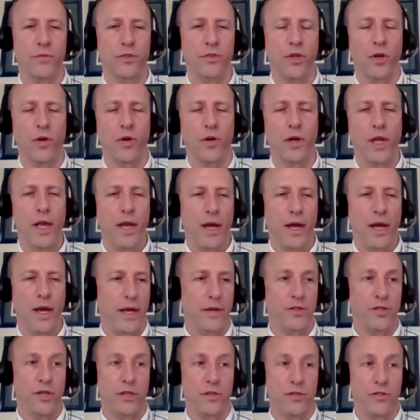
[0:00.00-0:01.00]
So I
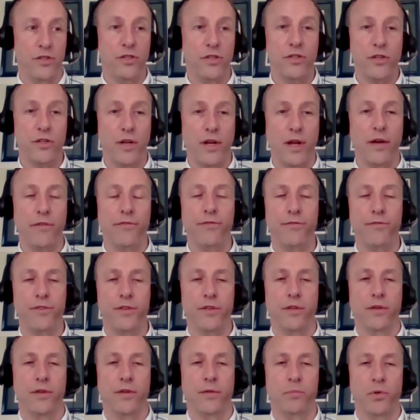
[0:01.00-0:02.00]
did just enough
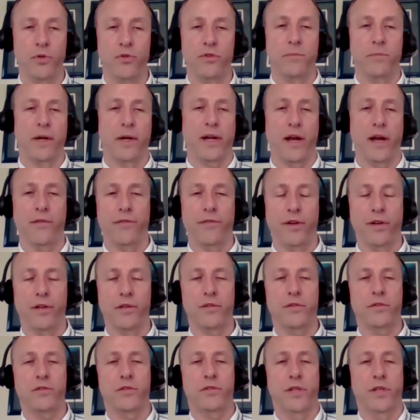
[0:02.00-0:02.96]
to boost my confidence,